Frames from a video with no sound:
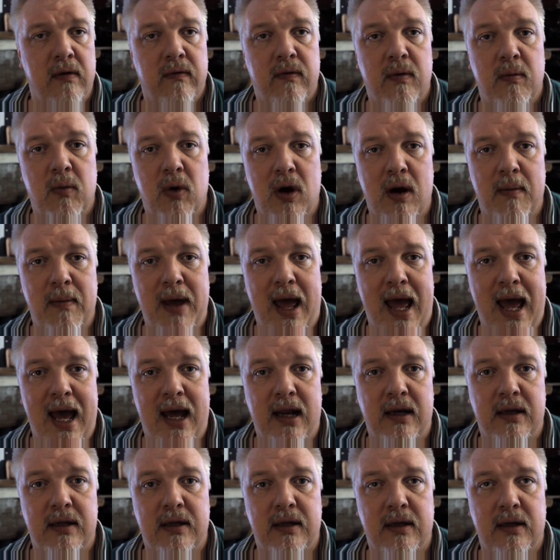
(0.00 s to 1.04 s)
From where I'm
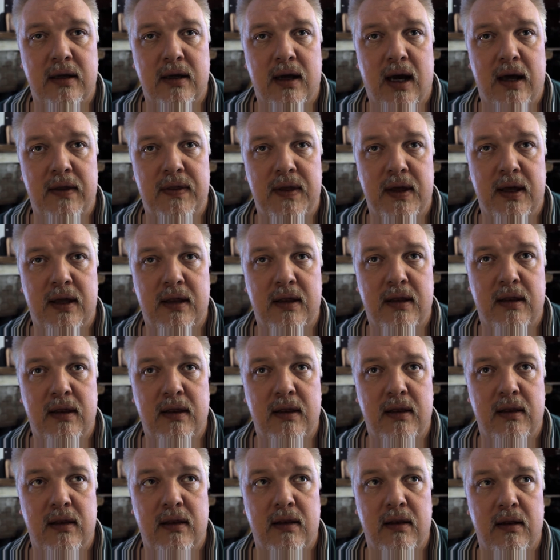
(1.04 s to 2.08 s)
at, I think
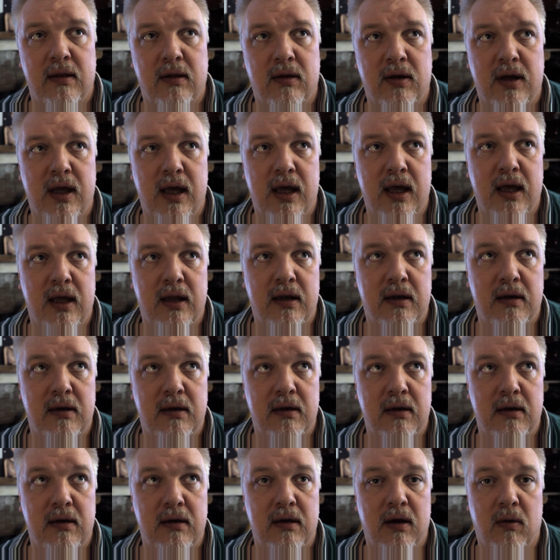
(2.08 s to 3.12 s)
looking at
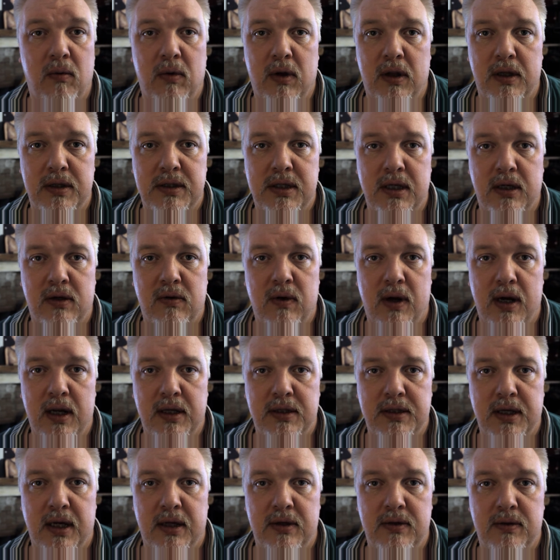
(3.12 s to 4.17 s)
a realistic training
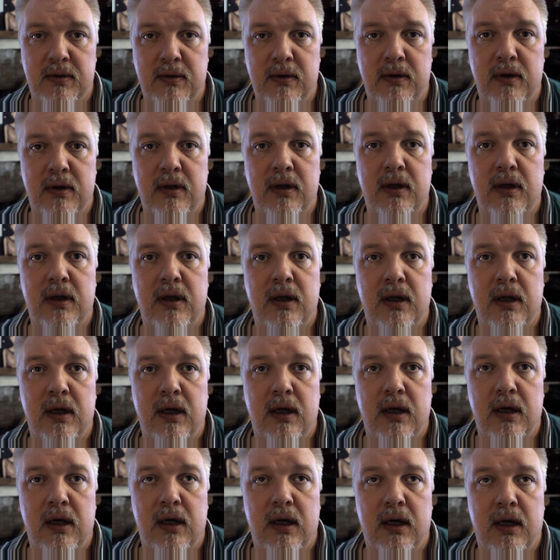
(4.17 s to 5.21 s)
schedule,
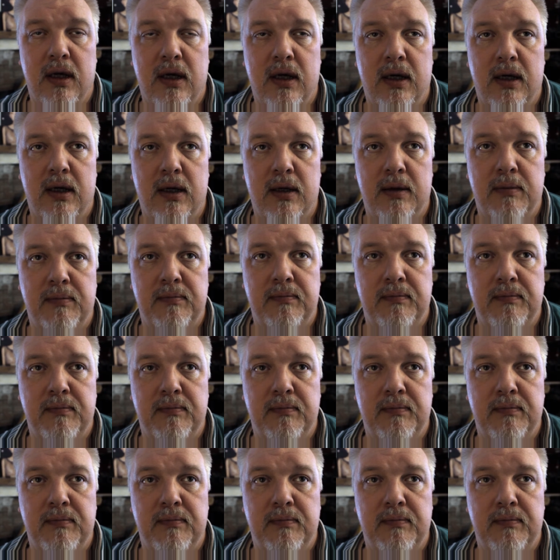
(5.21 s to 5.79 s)
uh,